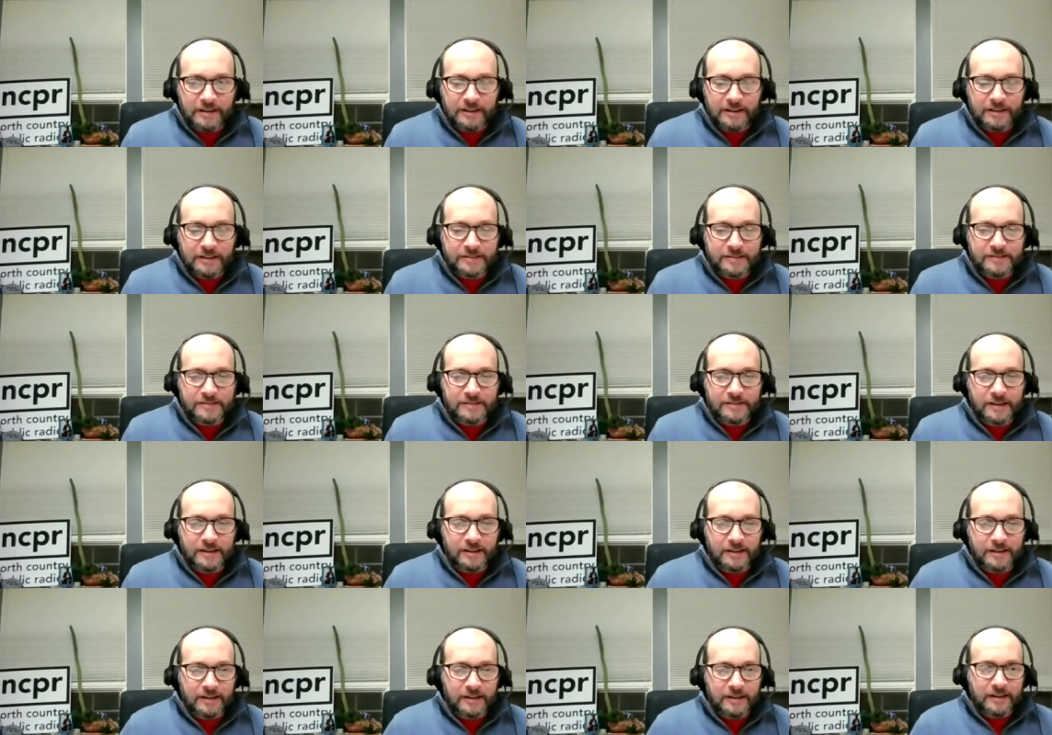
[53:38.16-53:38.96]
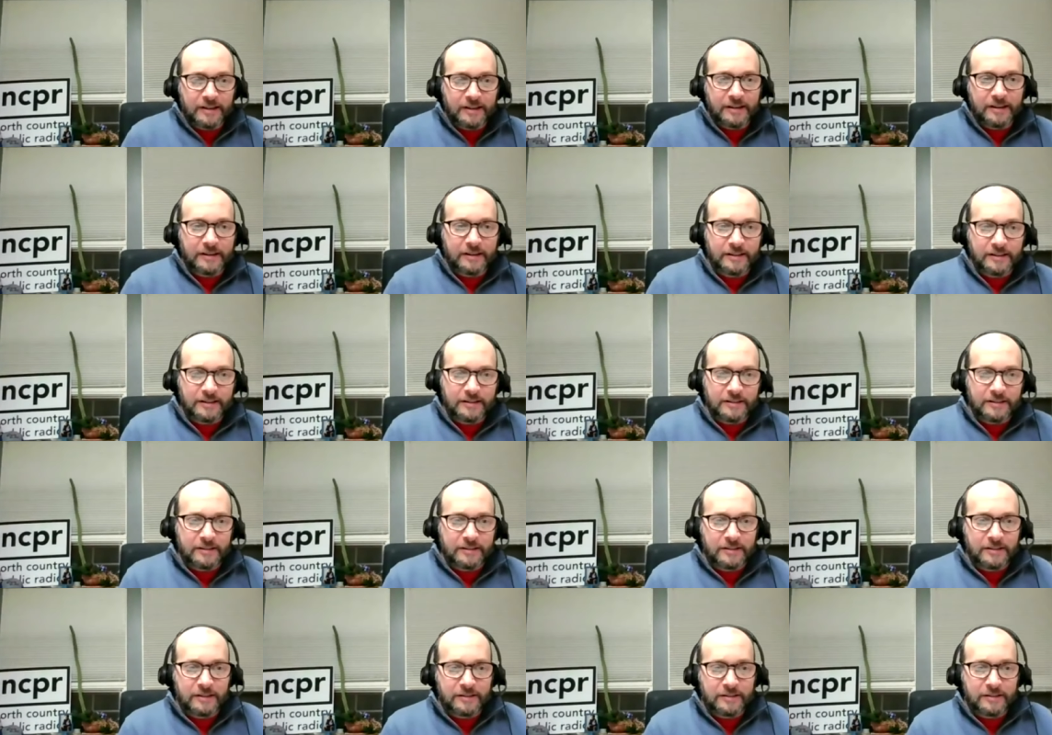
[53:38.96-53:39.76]
it's uh,
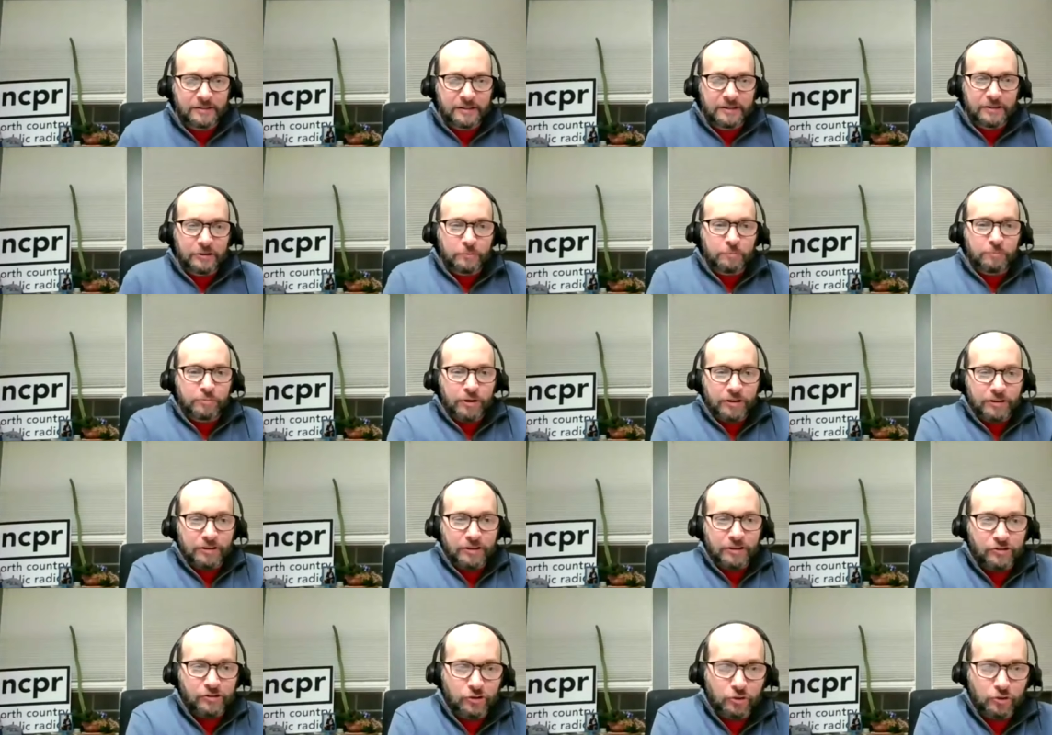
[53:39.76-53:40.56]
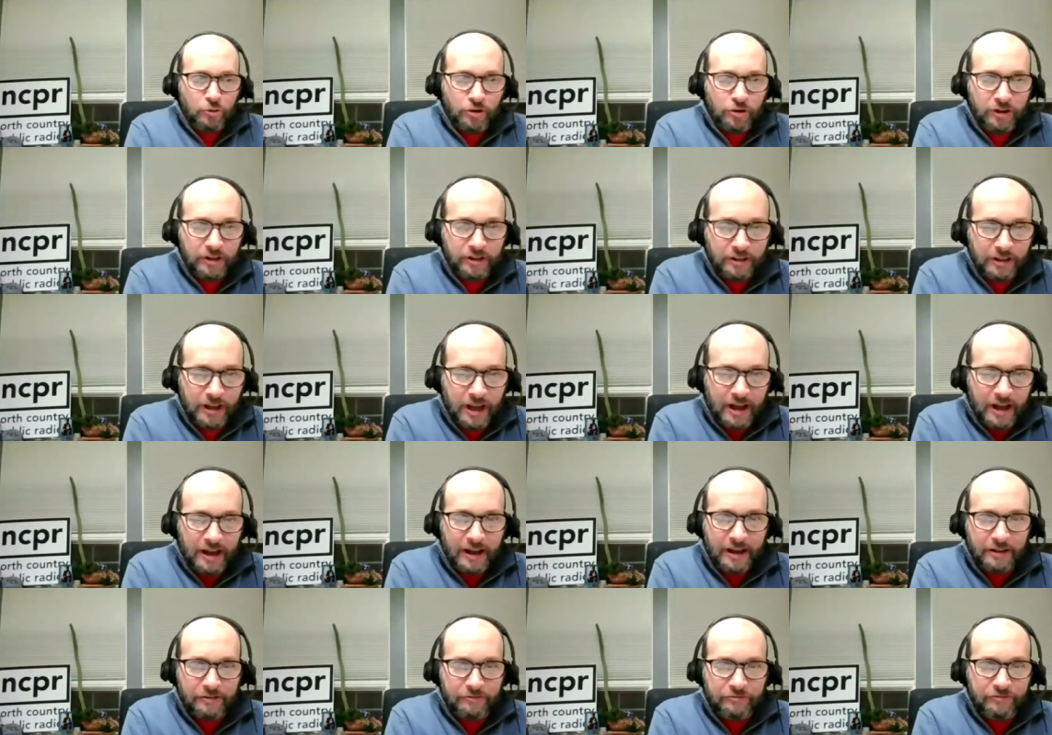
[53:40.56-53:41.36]
it, you bring the story
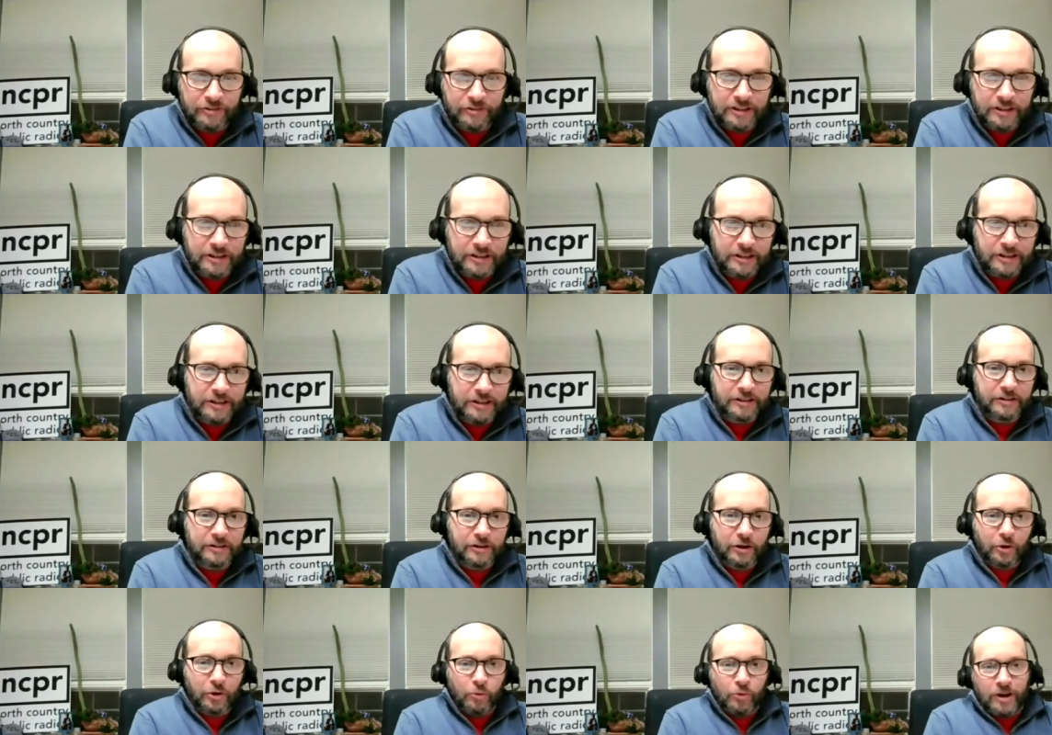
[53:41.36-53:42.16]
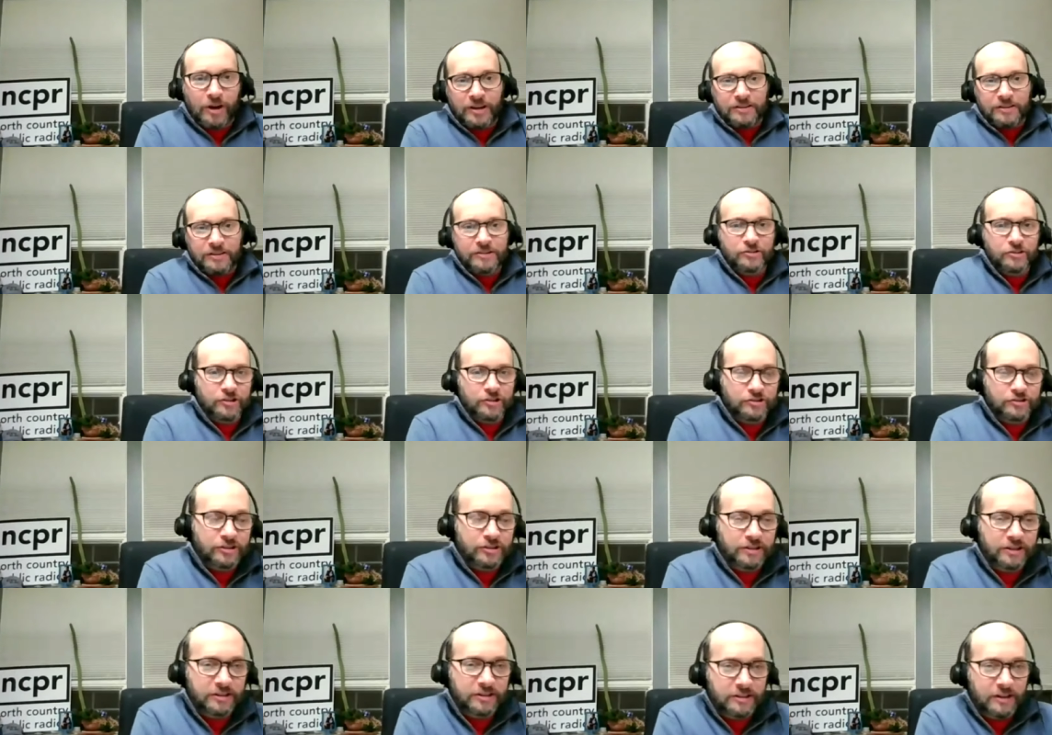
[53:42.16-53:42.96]
alive in a way that
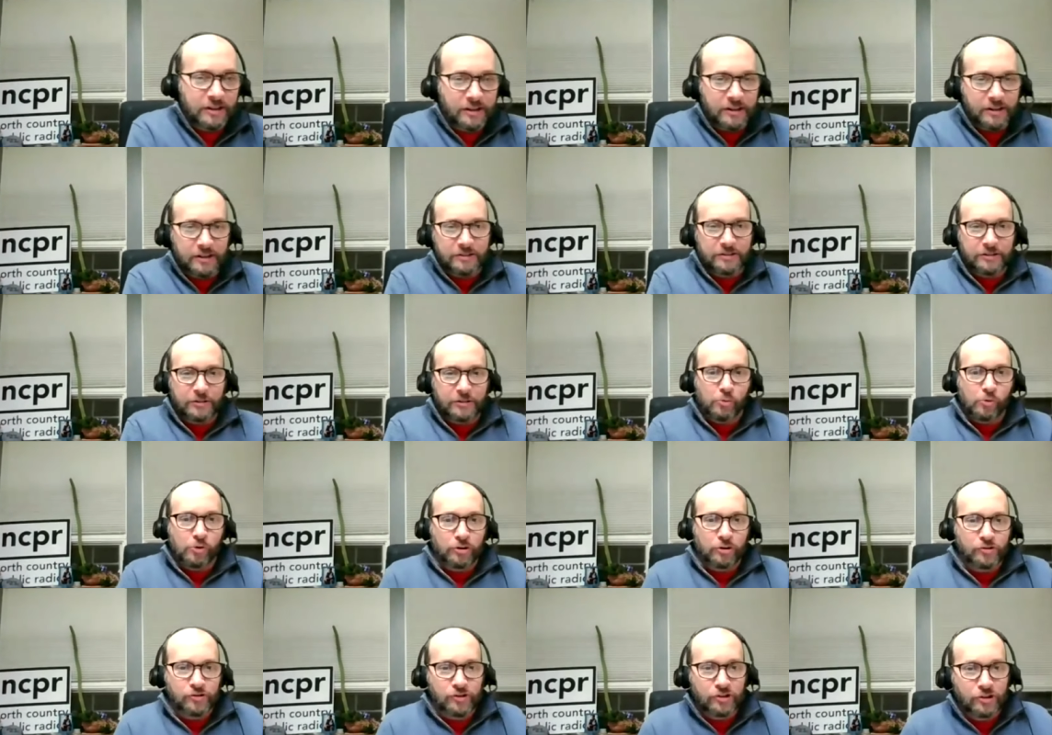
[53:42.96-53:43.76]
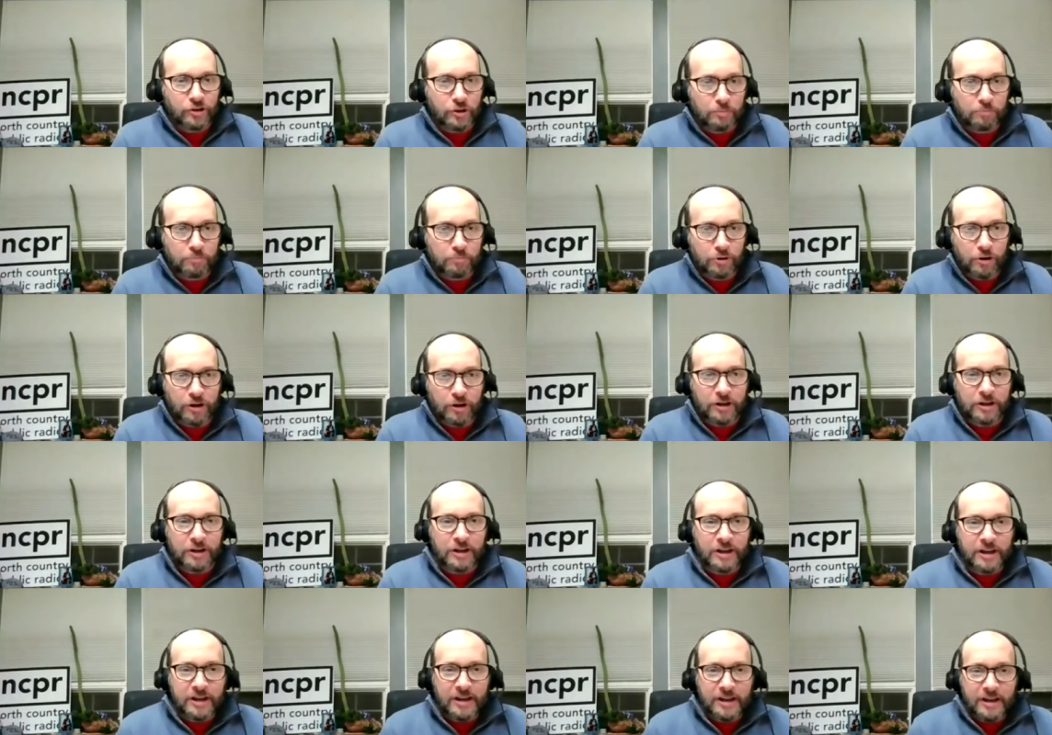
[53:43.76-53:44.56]
just the, uh, the words in your book